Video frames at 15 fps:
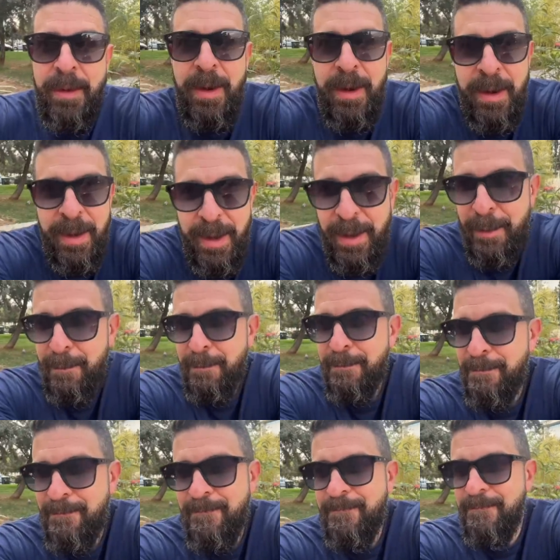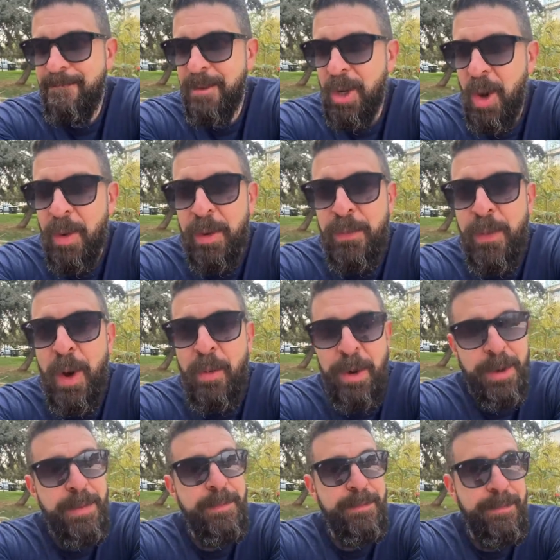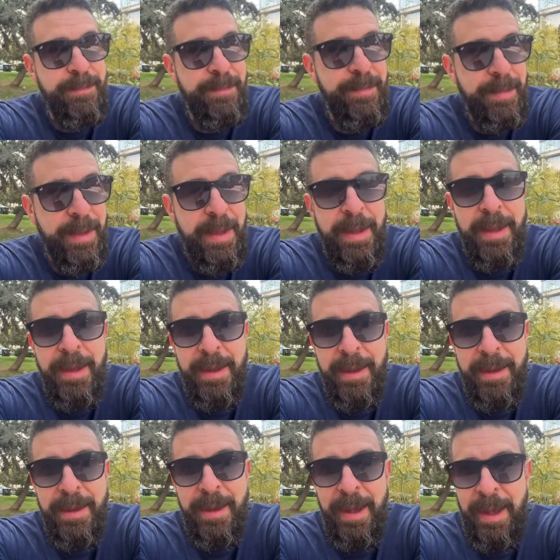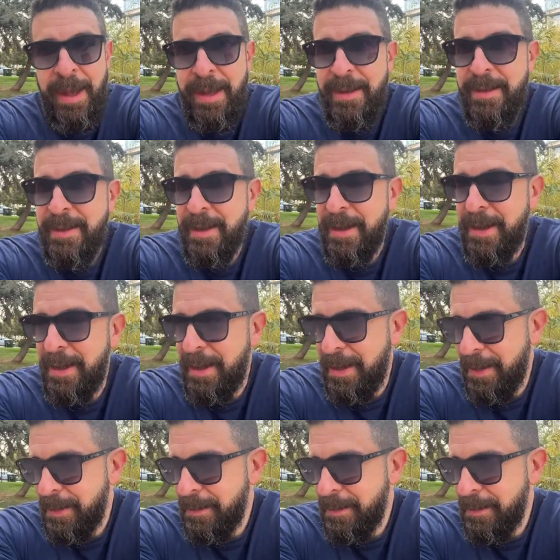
um, going forward. And uh,